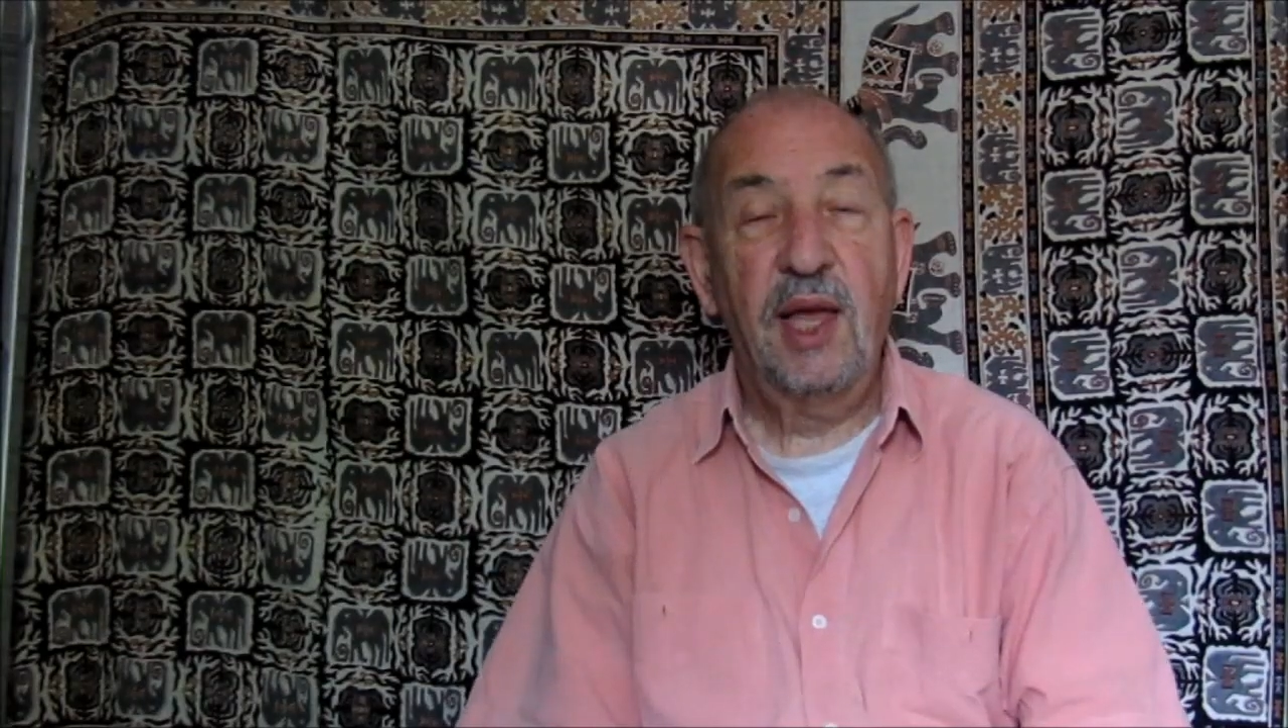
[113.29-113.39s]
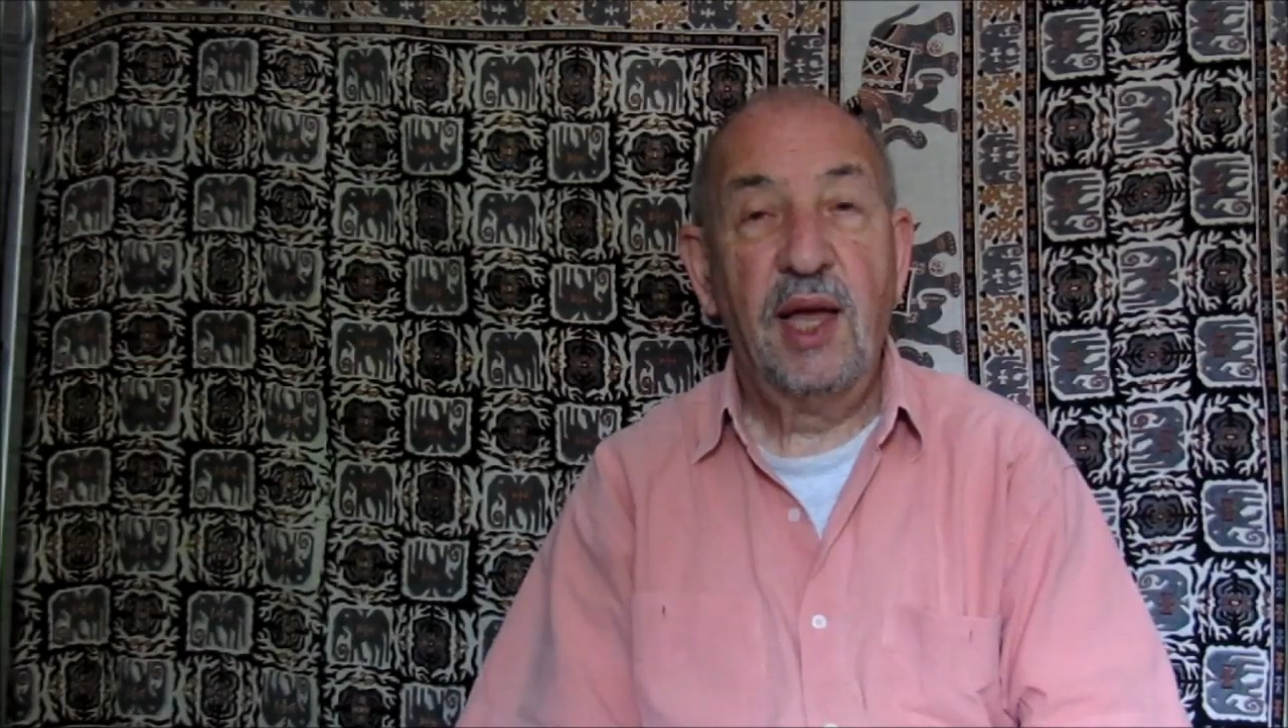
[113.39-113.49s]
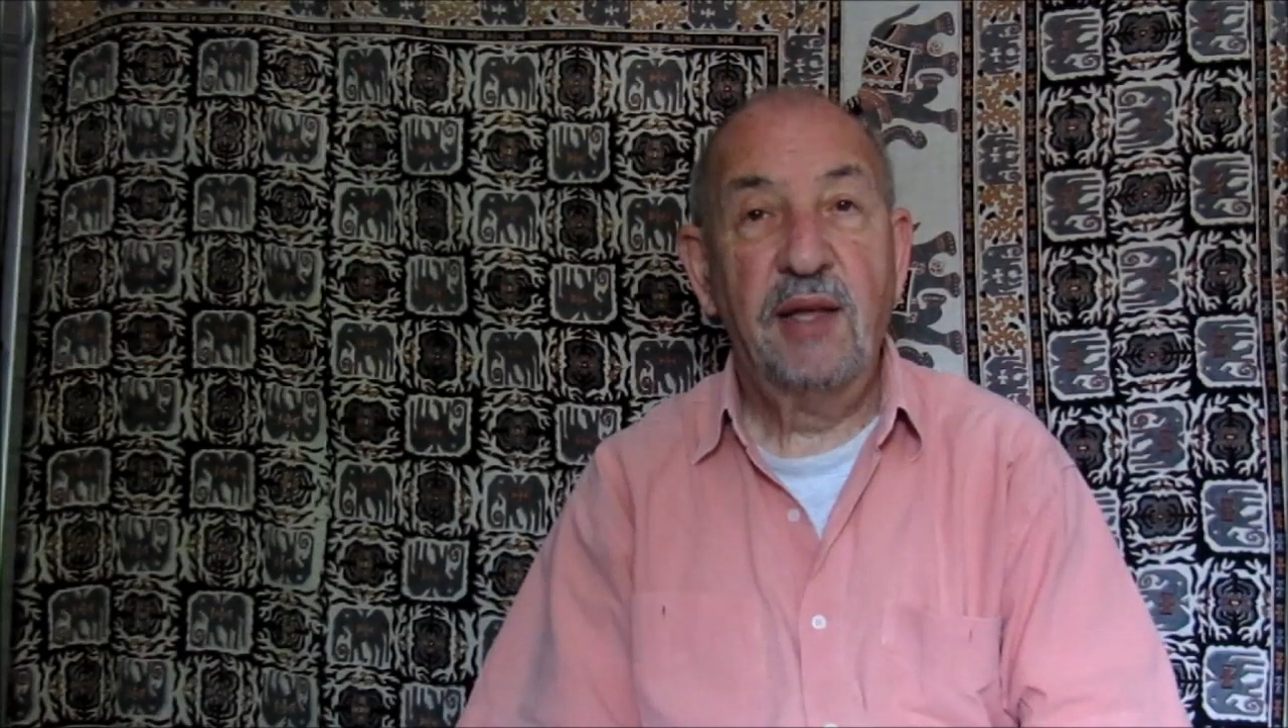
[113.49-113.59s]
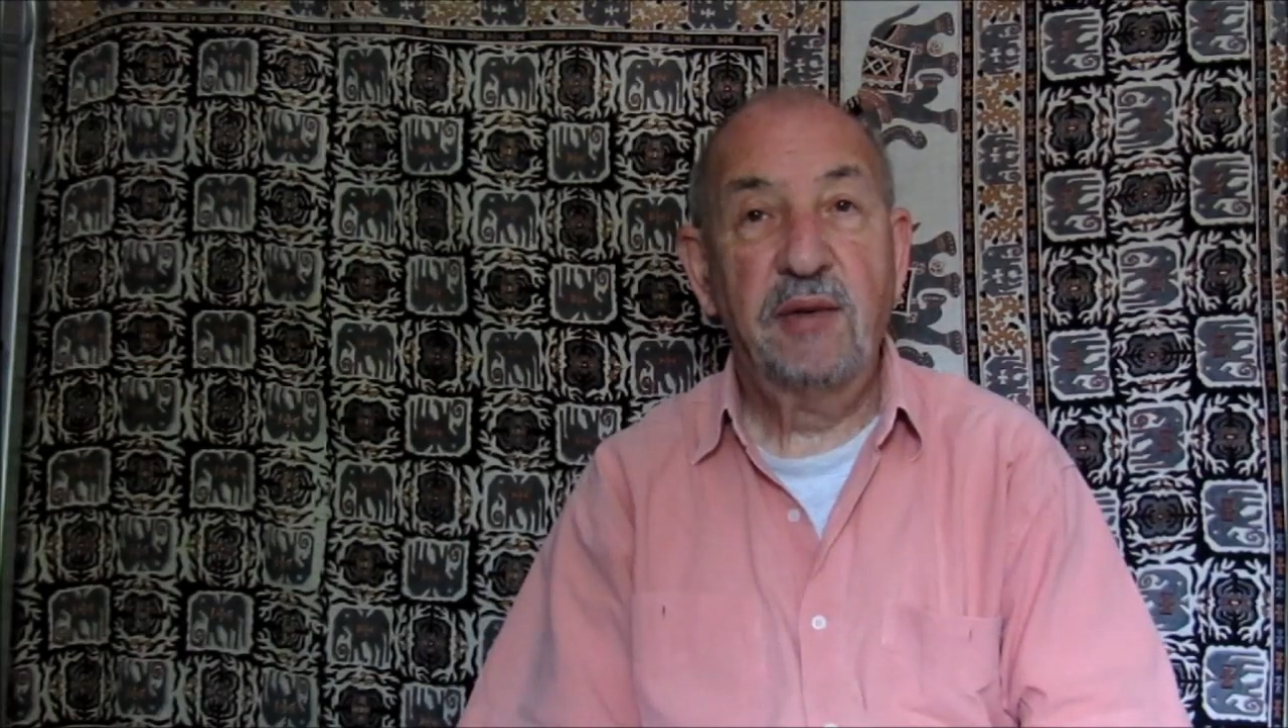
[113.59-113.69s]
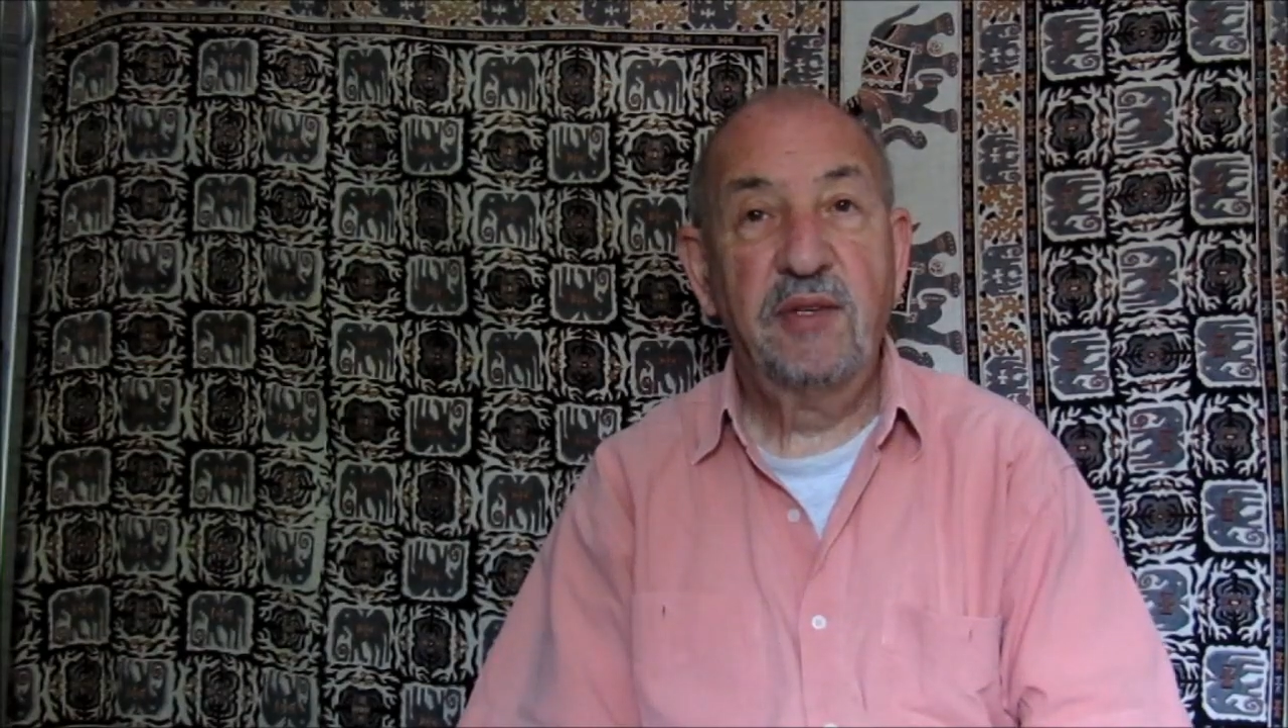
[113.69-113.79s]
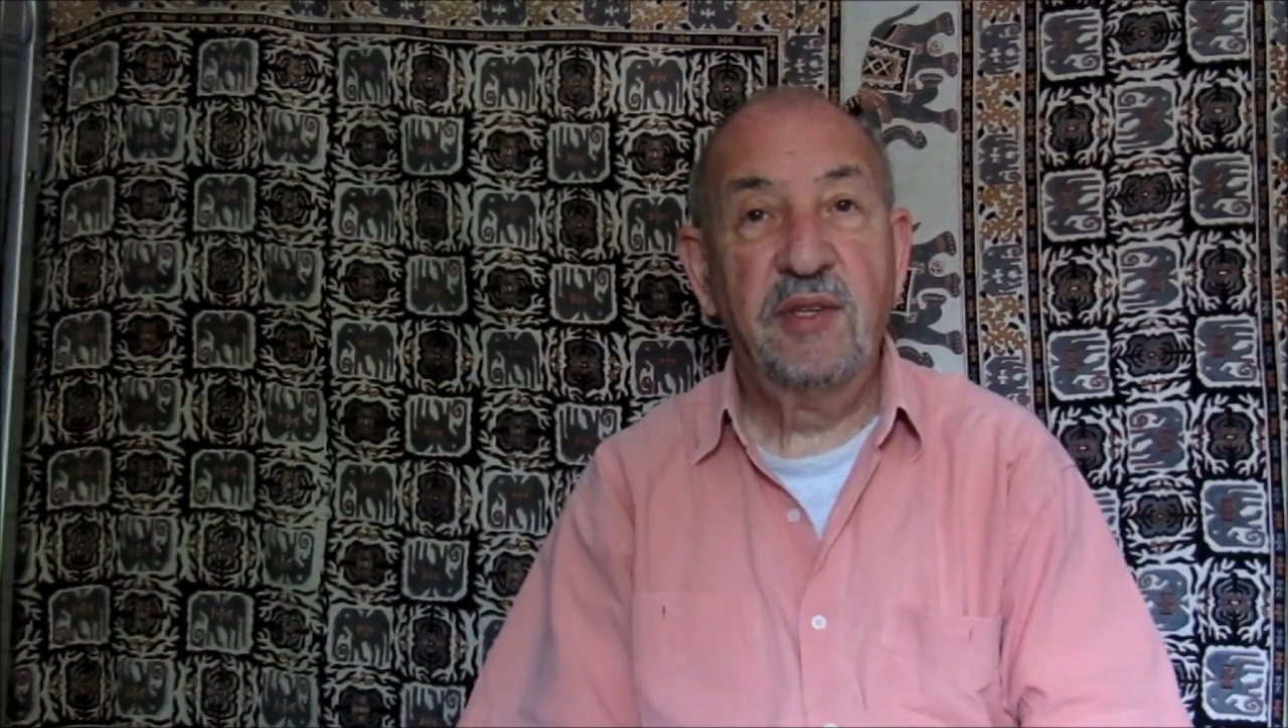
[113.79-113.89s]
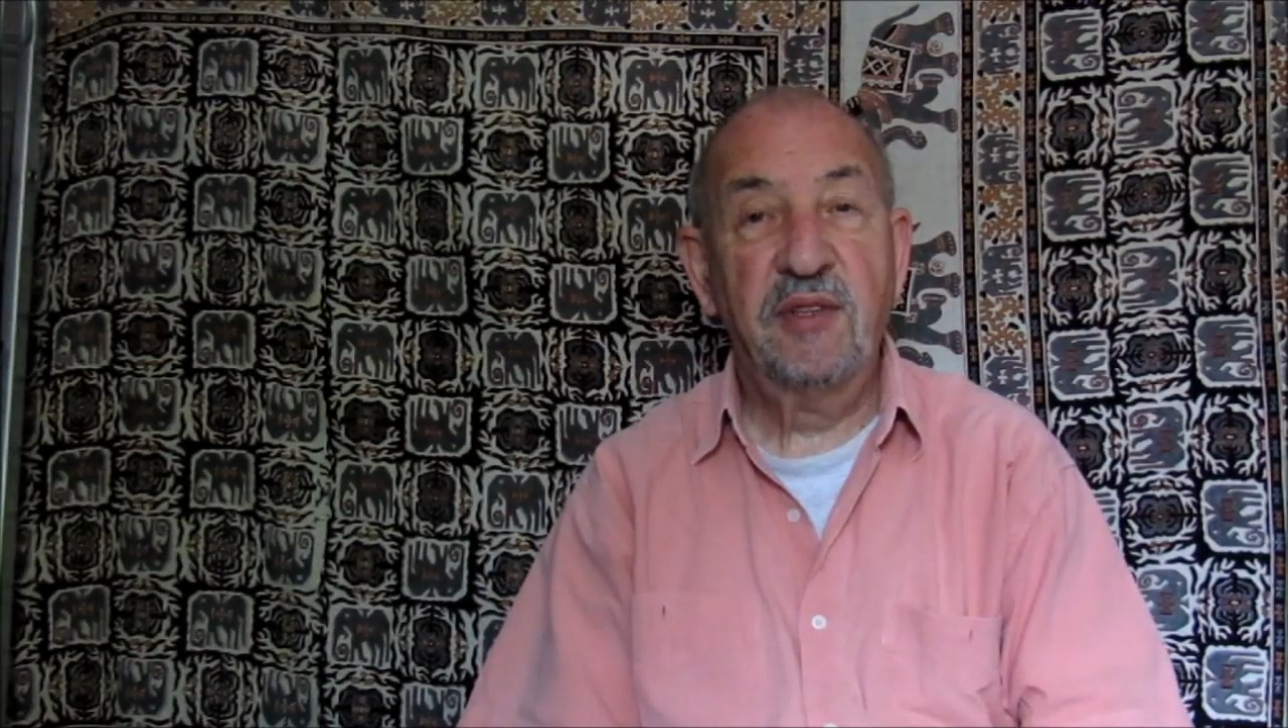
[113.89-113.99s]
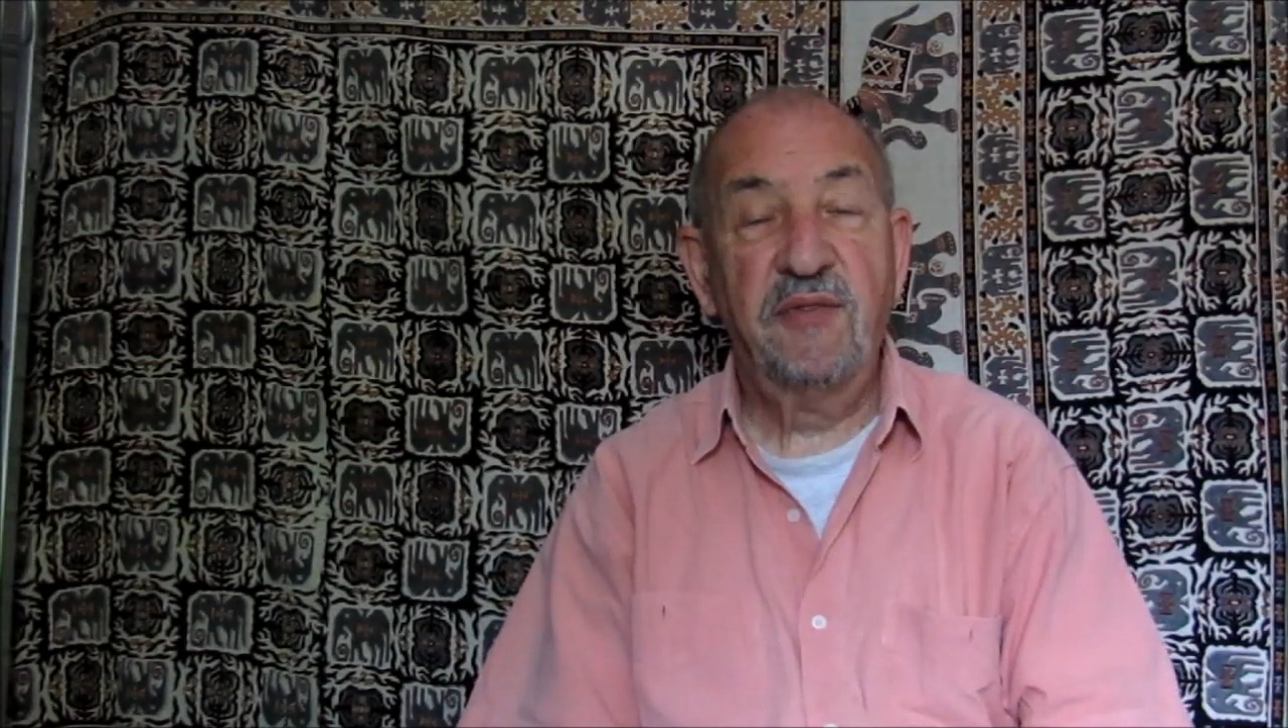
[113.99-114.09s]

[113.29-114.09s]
And the